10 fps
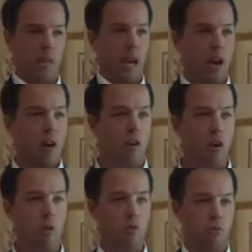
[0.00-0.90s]
and air
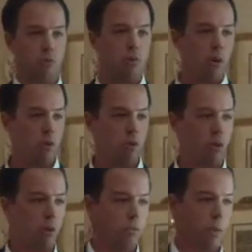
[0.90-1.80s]
goes through those
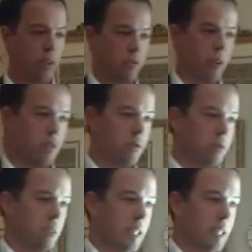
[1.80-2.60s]
holes and penetrations.